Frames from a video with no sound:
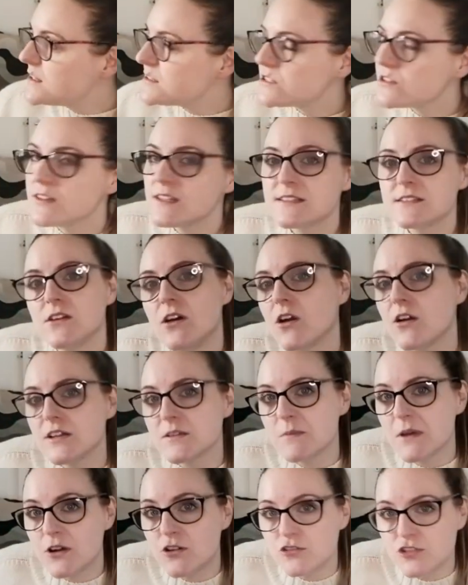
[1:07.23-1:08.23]
So this lot
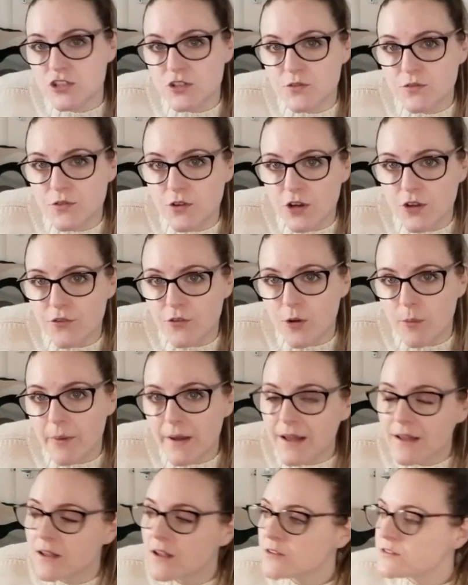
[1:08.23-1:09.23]
cost me
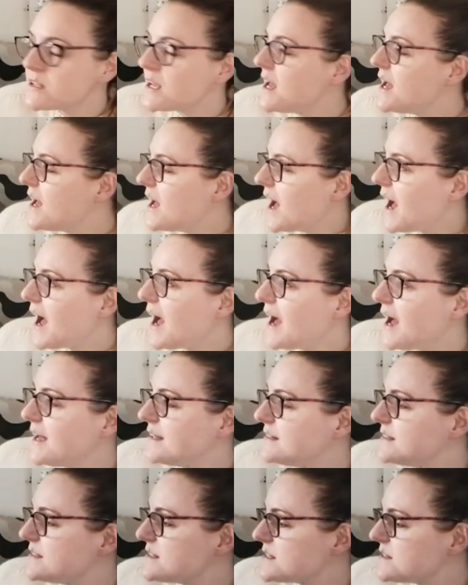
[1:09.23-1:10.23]
£144
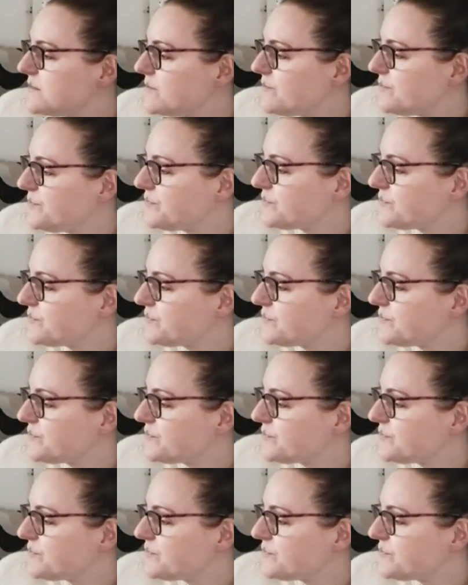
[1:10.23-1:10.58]
and